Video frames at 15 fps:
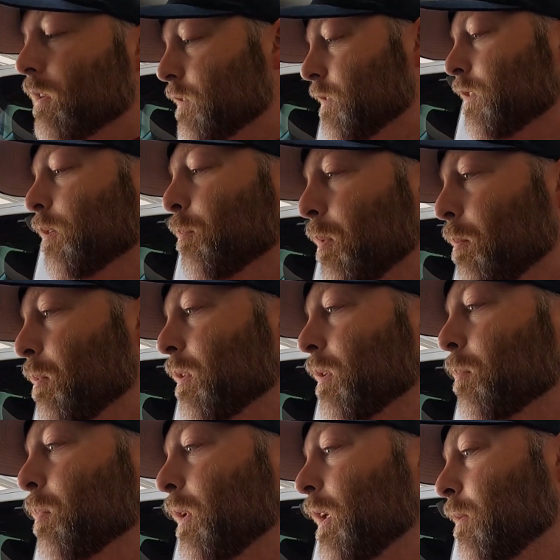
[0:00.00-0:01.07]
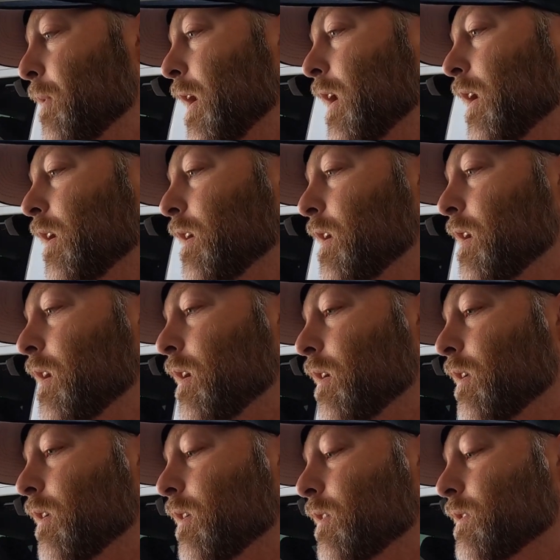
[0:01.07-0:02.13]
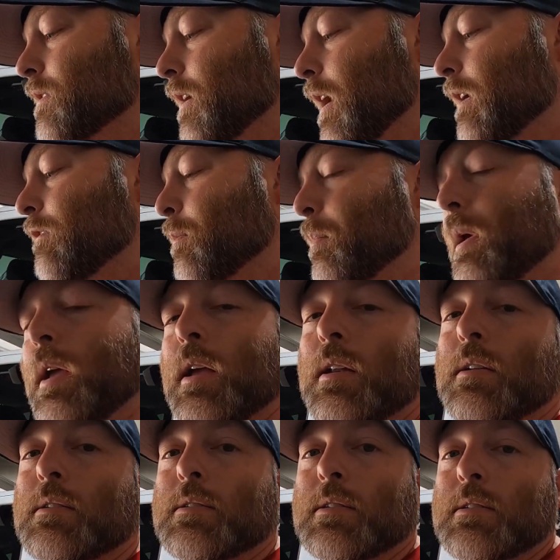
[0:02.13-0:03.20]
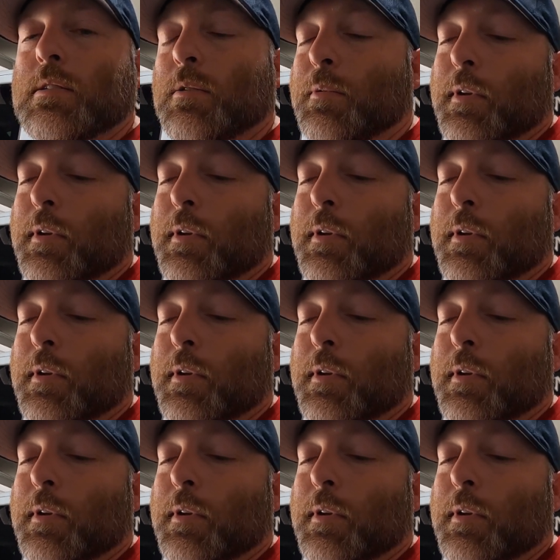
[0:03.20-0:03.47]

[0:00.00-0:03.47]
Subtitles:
still people complain about it, and it is kind of a pain to deal